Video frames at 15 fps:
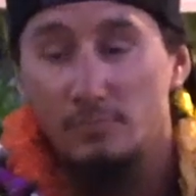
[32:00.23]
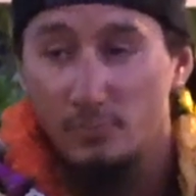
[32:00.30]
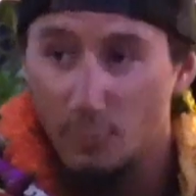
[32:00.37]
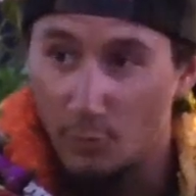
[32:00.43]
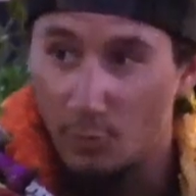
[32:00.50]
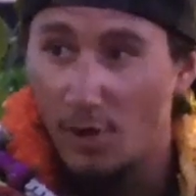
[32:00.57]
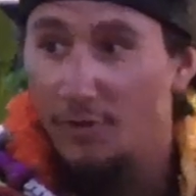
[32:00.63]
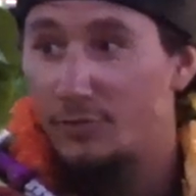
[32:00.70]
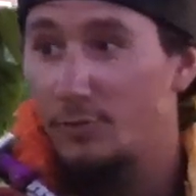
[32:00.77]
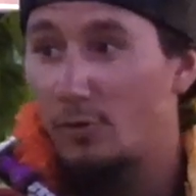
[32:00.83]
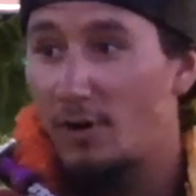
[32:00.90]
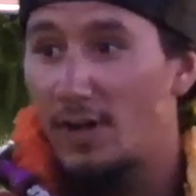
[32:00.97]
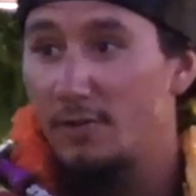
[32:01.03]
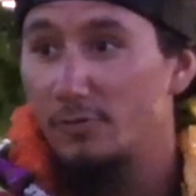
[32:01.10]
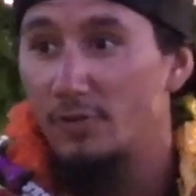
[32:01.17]
we're going to
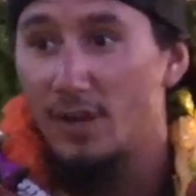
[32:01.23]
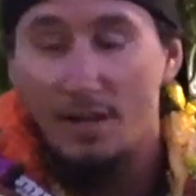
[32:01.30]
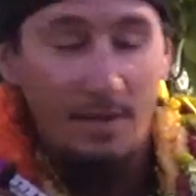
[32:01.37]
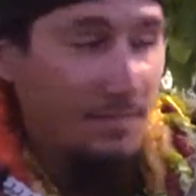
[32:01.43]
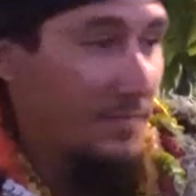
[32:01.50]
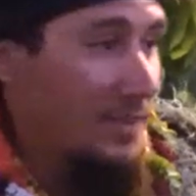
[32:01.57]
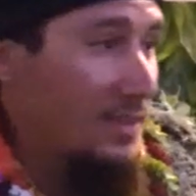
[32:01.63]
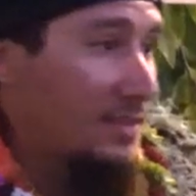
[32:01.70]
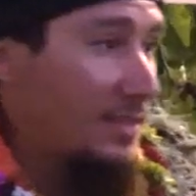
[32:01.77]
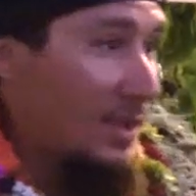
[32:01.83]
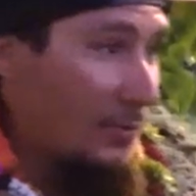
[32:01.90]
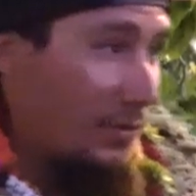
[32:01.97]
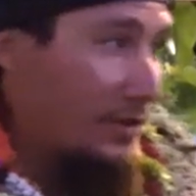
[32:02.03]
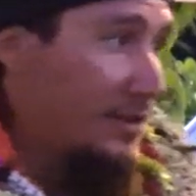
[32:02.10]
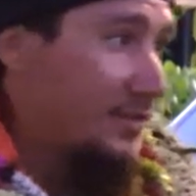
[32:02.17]
Ohai Ula
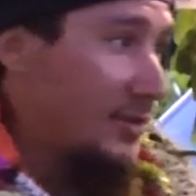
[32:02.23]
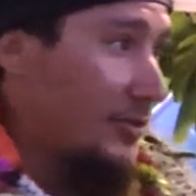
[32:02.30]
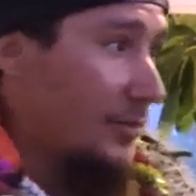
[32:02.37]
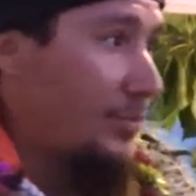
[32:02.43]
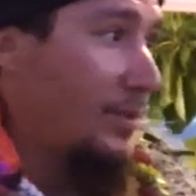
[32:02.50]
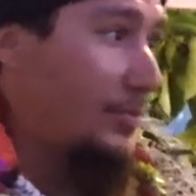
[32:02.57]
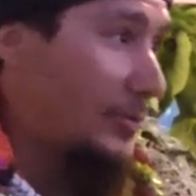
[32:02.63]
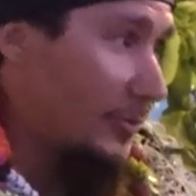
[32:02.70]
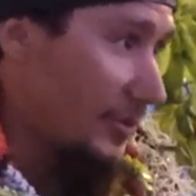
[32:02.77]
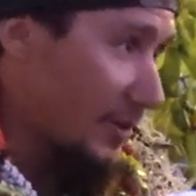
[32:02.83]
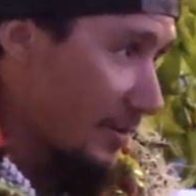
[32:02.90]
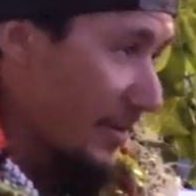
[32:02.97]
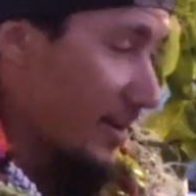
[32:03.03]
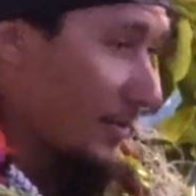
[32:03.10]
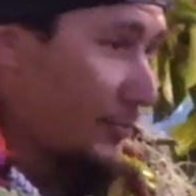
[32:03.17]
and we're going to tell the people we're going
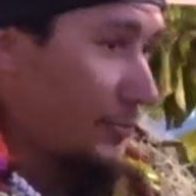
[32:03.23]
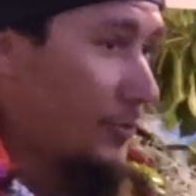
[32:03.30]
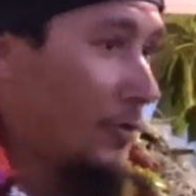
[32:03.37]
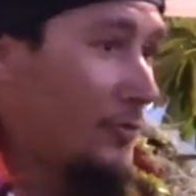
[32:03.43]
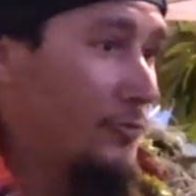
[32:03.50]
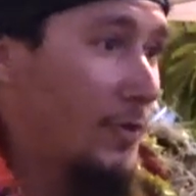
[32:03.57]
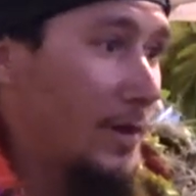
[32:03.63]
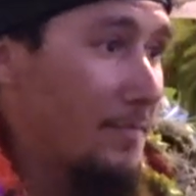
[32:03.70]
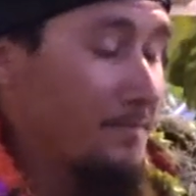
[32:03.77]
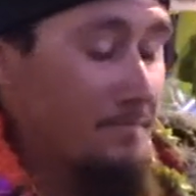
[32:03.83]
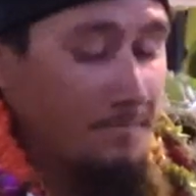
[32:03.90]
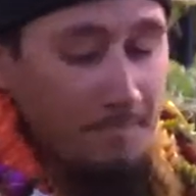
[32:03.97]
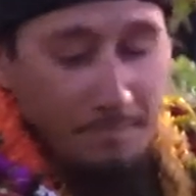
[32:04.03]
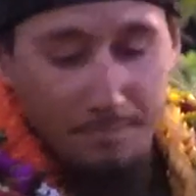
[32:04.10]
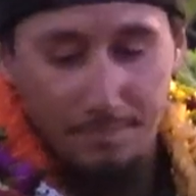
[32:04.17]
to make a pu'uhonua.
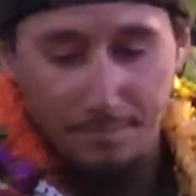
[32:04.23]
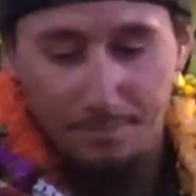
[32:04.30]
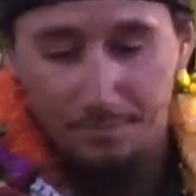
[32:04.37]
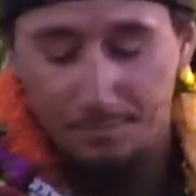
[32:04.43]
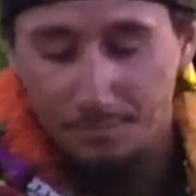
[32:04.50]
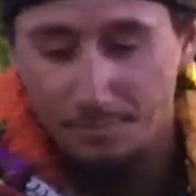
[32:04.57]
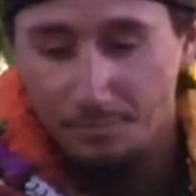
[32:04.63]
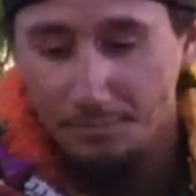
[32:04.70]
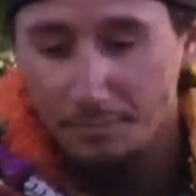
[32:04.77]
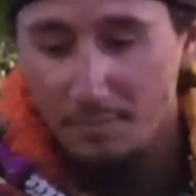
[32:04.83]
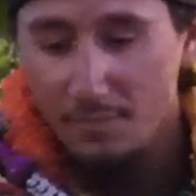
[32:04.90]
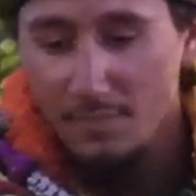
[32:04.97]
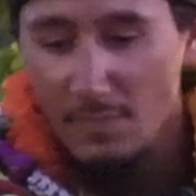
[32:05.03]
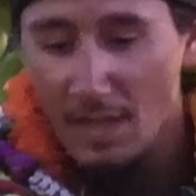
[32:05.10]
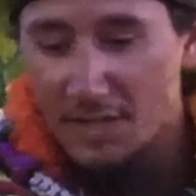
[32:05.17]

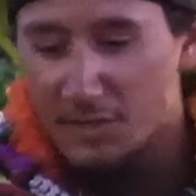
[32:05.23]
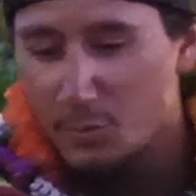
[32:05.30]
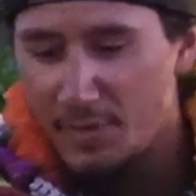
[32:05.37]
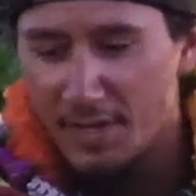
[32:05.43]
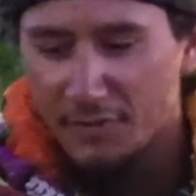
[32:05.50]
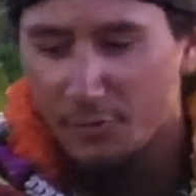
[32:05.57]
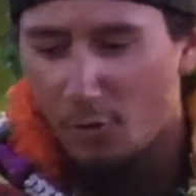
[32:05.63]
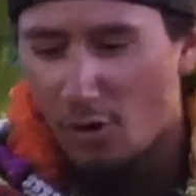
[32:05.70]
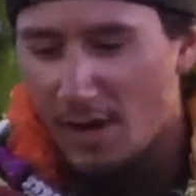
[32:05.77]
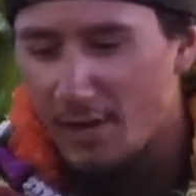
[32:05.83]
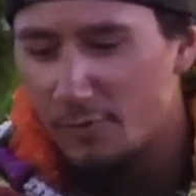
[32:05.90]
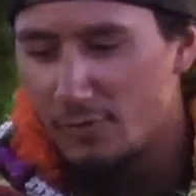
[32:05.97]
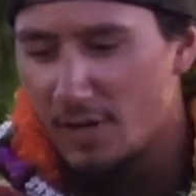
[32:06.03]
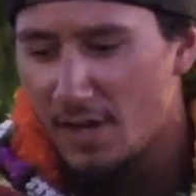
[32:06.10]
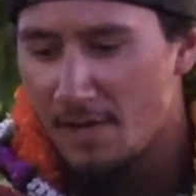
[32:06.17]
And so we get to Ohai
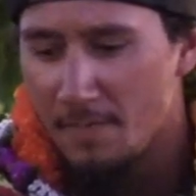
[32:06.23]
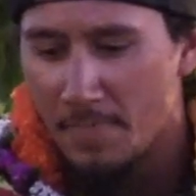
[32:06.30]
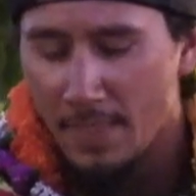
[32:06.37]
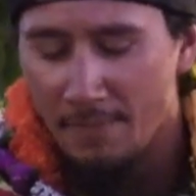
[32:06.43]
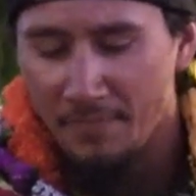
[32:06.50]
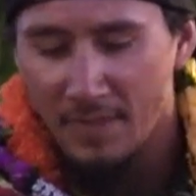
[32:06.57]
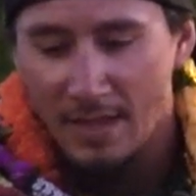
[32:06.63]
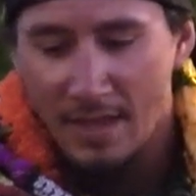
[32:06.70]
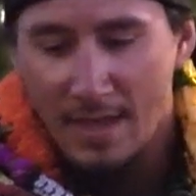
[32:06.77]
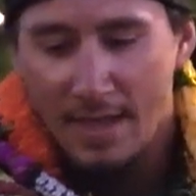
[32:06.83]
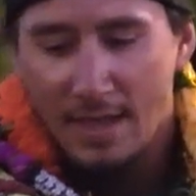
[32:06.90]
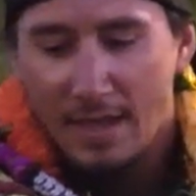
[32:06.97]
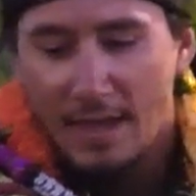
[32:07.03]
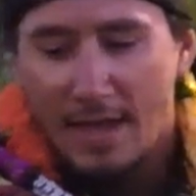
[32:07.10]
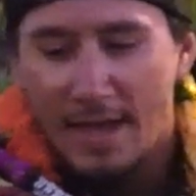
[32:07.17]
Ula
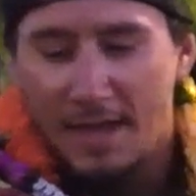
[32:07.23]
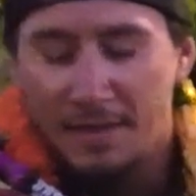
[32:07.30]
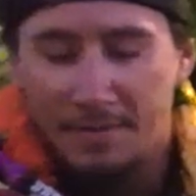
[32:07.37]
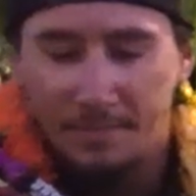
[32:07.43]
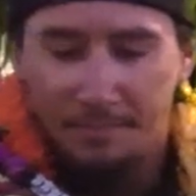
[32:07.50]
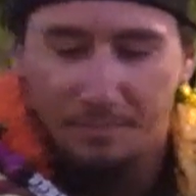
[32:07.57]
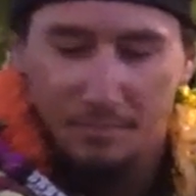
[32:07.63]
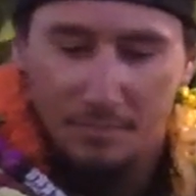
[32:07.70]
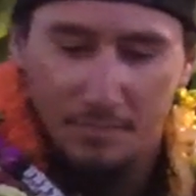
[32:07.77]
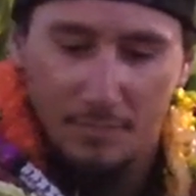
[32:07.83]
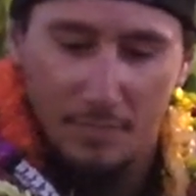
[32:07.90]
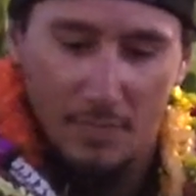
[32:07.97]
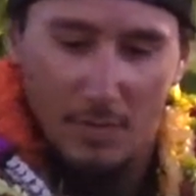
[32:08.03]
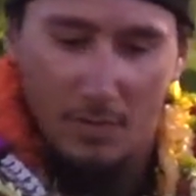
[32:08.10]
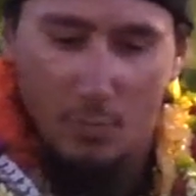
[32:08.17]
and
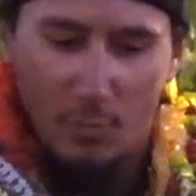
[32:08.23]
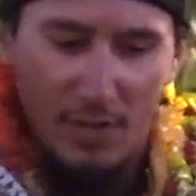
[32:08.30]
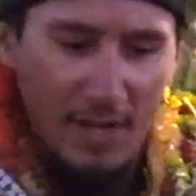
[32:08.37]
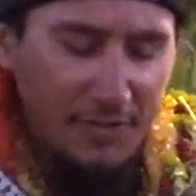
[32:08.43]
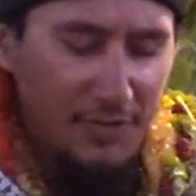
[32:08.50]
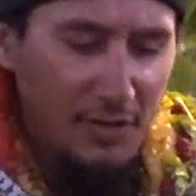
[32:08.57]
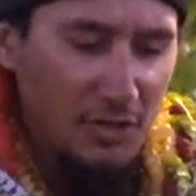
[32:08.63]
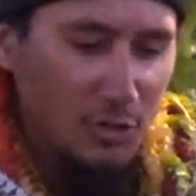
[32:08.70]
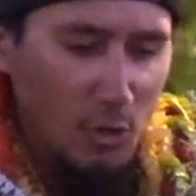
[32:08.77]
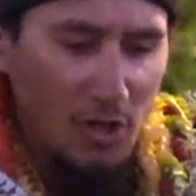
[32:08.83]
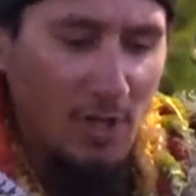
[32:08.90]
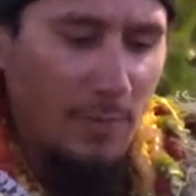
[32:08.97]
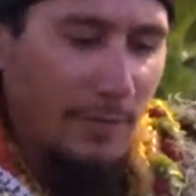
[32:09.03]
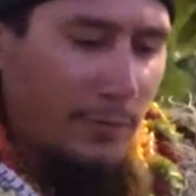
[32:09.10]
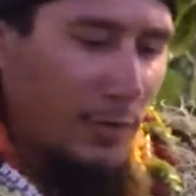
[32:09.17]
we get there
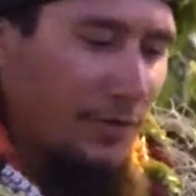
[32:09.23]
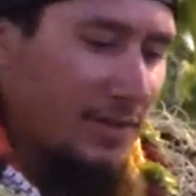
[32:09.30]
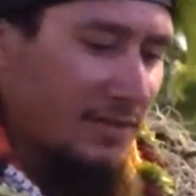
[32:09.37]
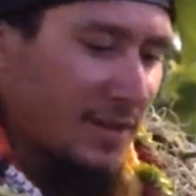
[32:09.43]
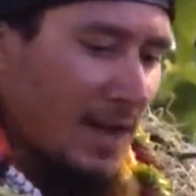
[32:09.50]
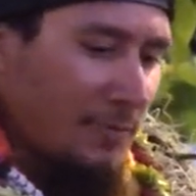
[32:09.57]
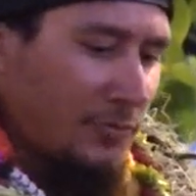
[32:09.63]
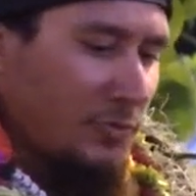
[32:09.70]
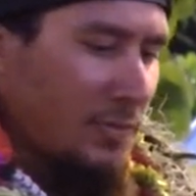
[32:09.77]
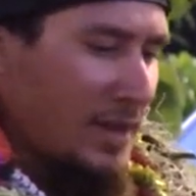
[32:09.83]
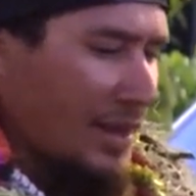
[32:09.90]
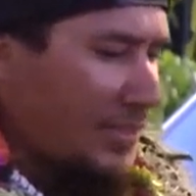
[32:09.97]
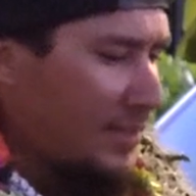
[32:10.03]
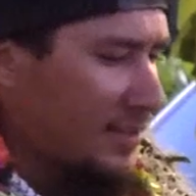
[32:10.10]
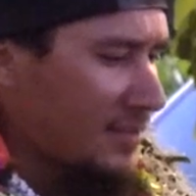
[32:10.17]
shortly before the time to meet.
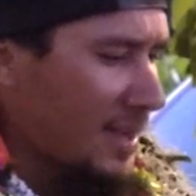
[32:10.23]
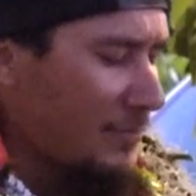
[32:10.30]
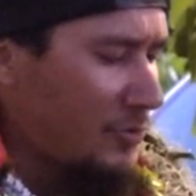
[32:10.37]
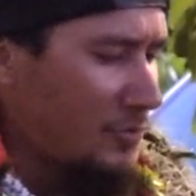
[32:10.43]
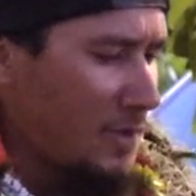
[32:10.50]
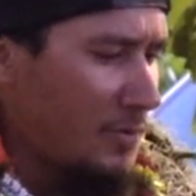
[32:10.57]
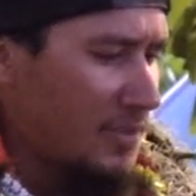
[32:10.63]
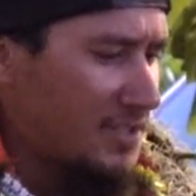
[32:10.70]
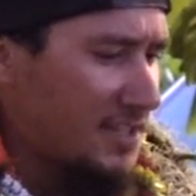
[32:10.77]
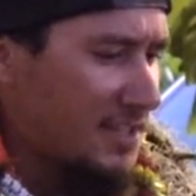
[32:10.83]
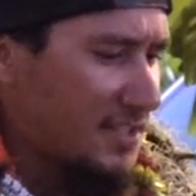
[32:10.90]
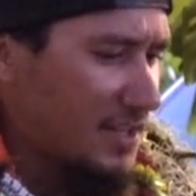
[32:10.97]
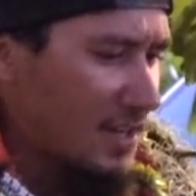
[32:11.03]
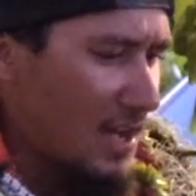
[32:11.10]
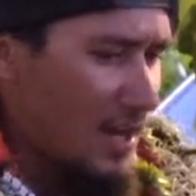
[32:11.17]
I think the time to meet was
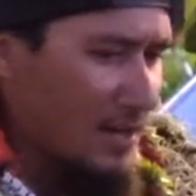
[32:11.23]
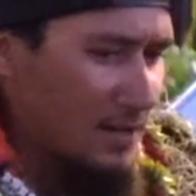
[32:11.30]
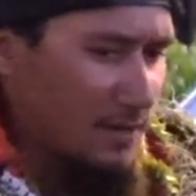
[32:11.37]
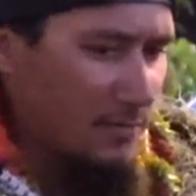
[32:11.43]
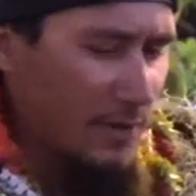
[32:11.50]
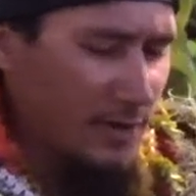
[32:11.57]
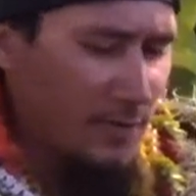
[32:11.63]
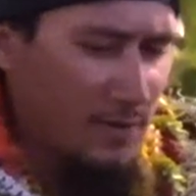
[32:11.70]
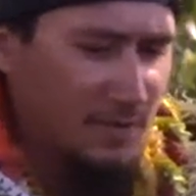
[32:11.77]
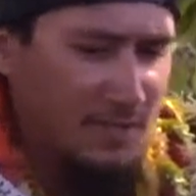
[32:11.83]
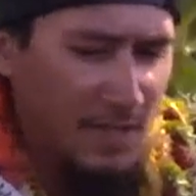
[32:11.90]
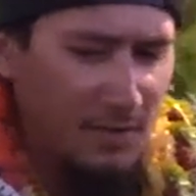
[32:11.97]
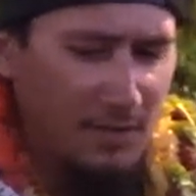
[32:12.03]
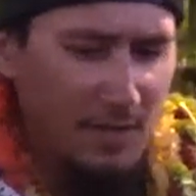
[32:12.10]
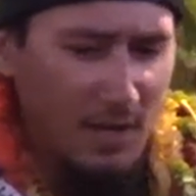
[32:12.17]
6 o'clock, right around
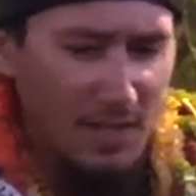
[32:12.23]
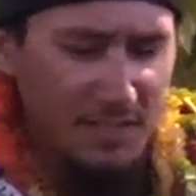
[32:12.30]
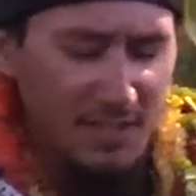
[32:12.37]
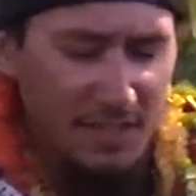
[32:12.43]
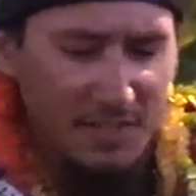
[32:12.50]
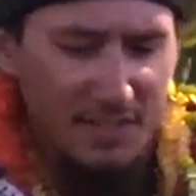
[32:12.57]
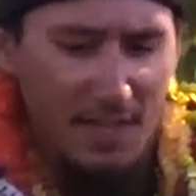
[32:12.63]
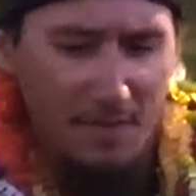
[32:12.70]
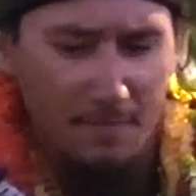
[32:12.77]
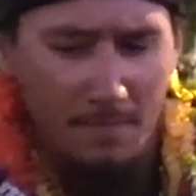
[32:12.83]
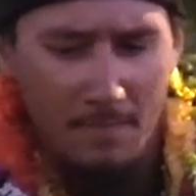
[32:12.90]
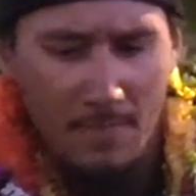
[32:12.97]
sun, uh, sunset.